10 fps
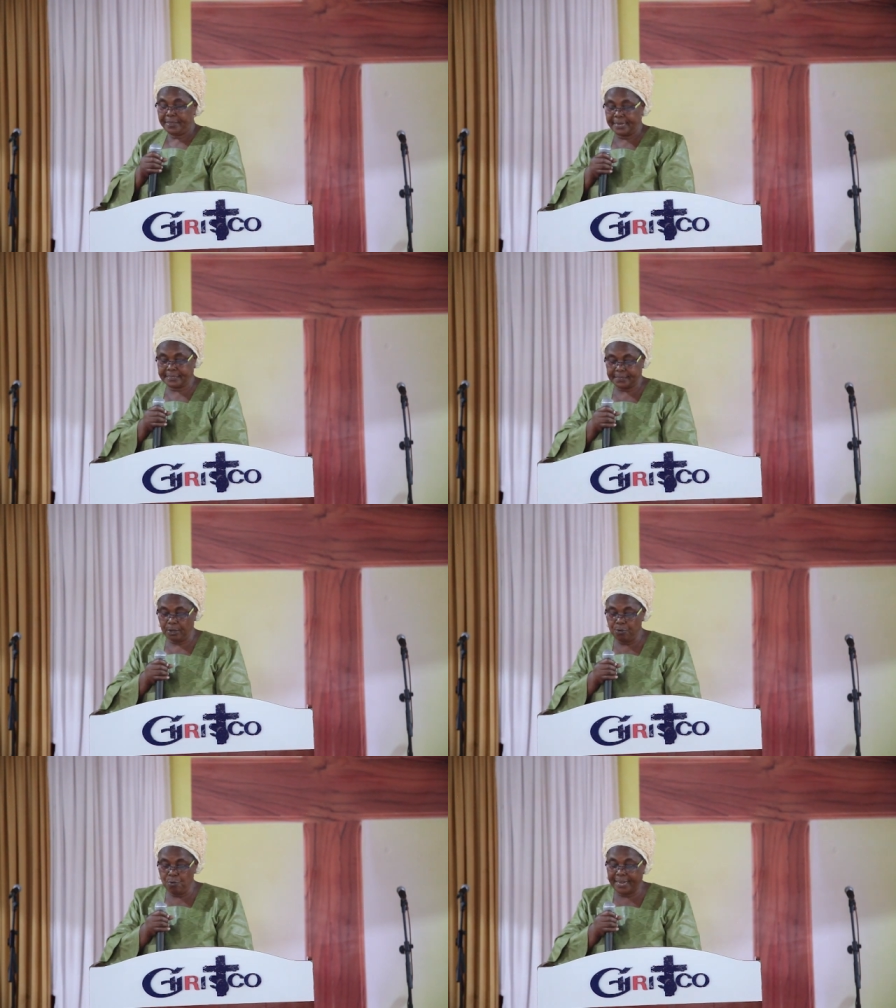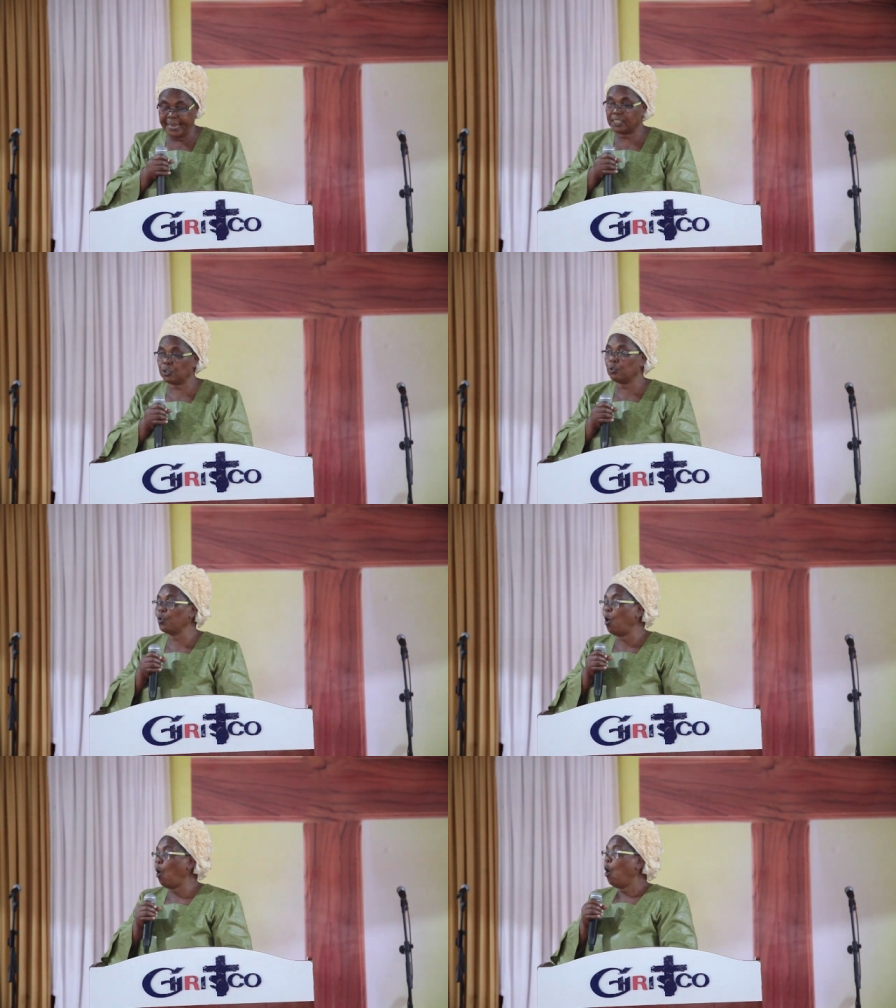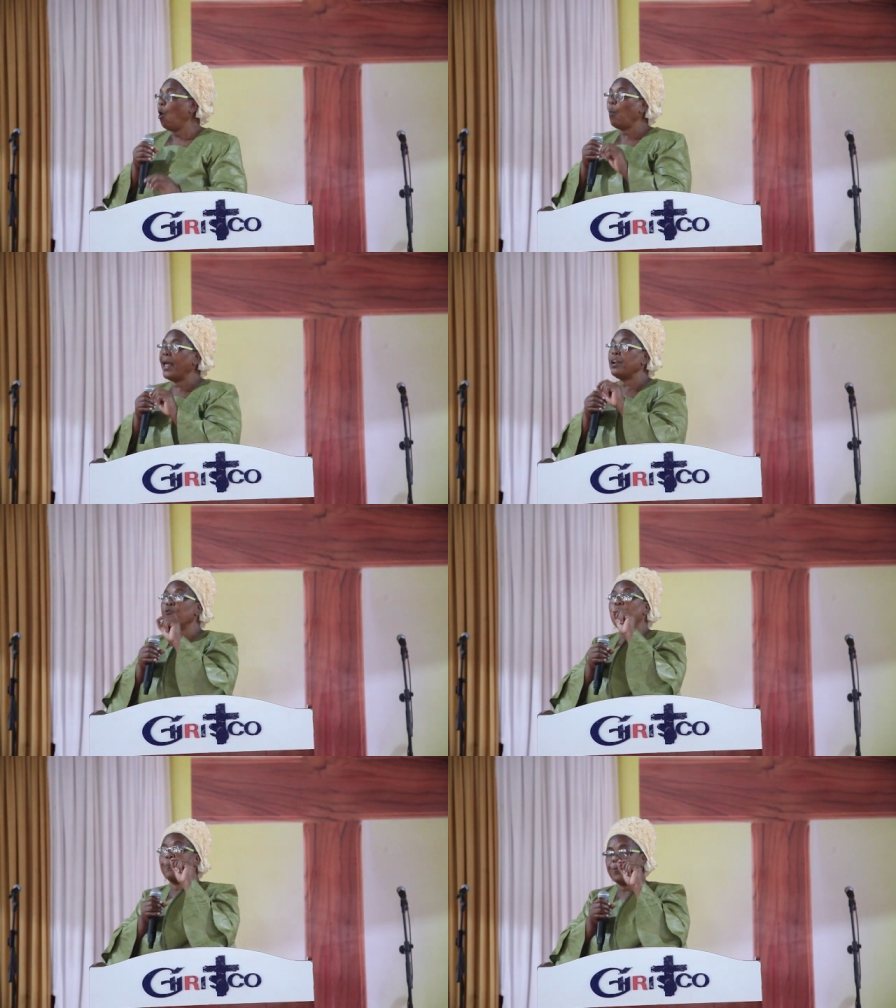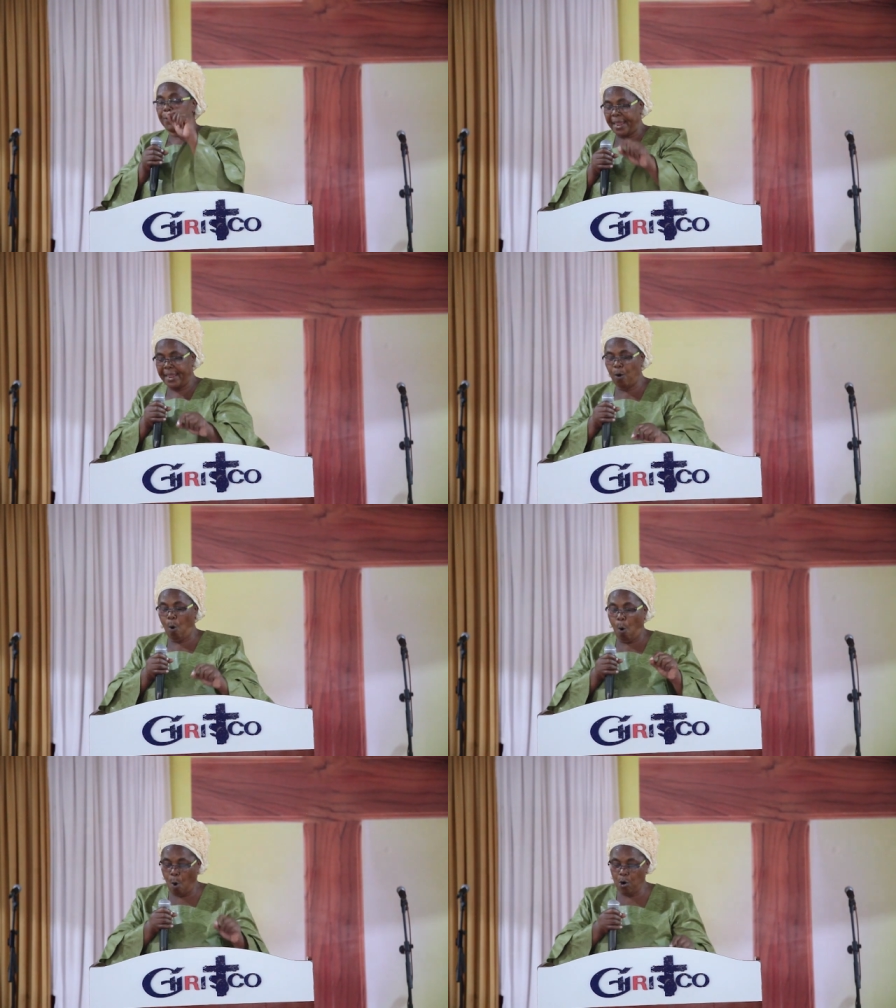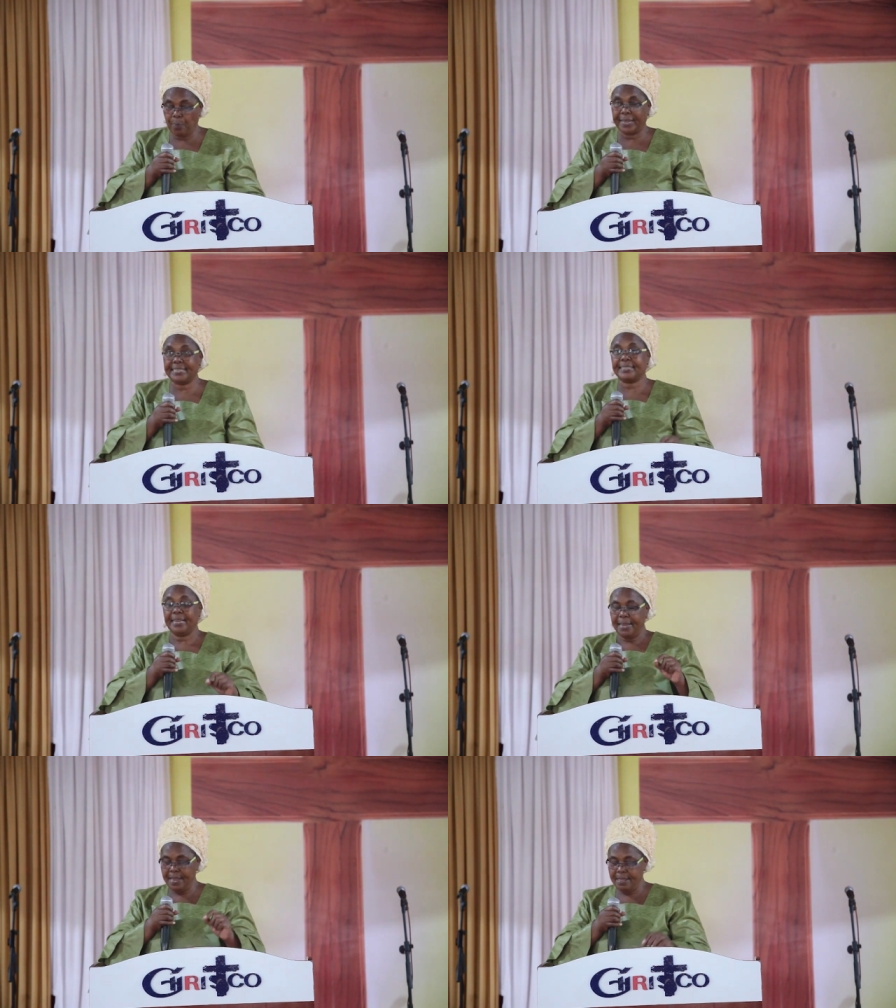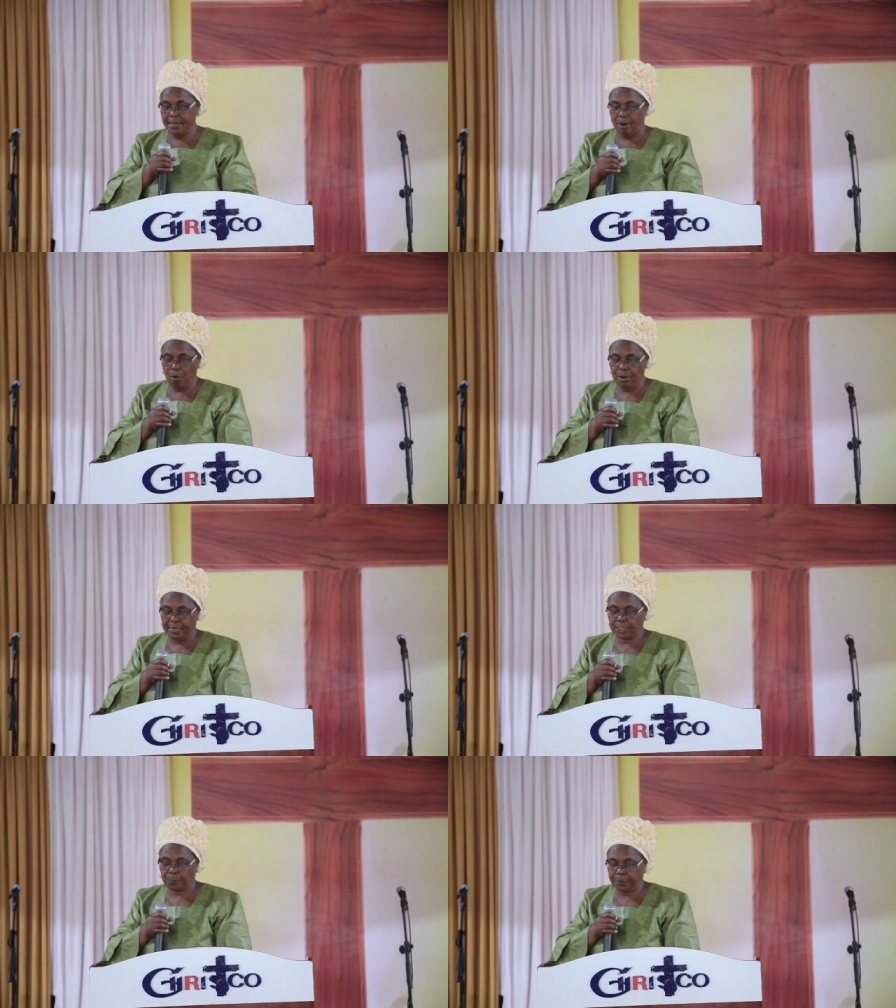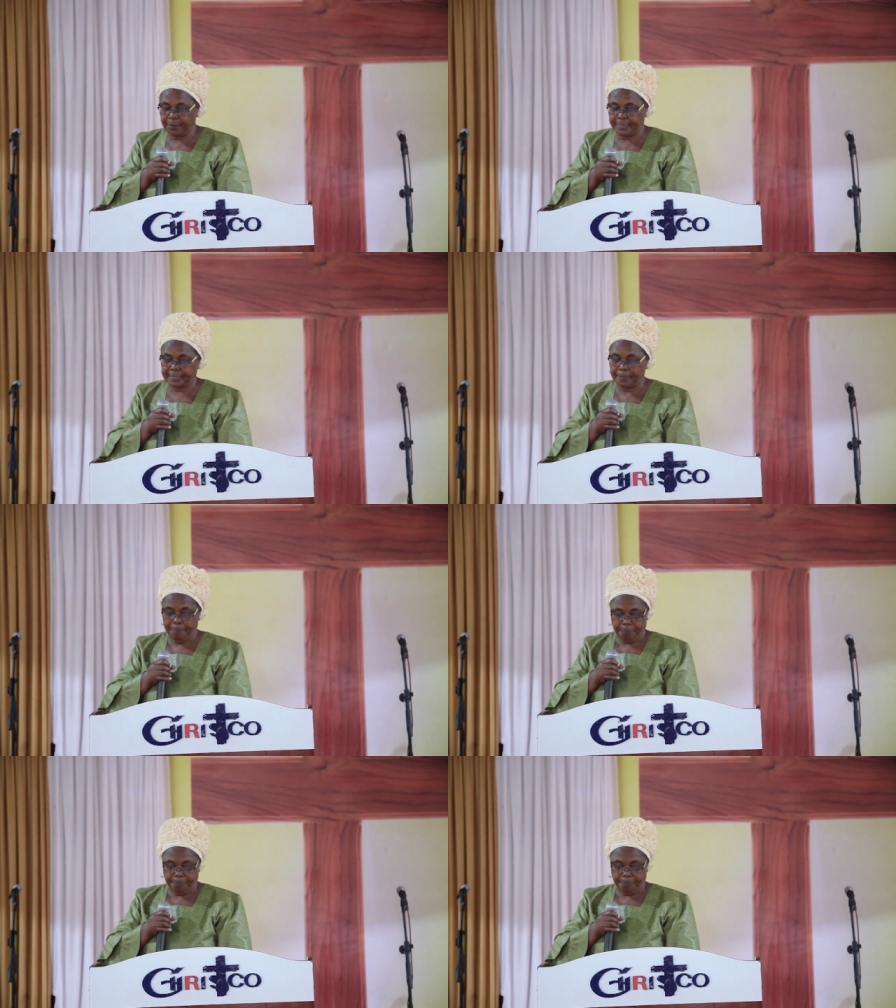that you get to know when you pray always in the Holy Spirit.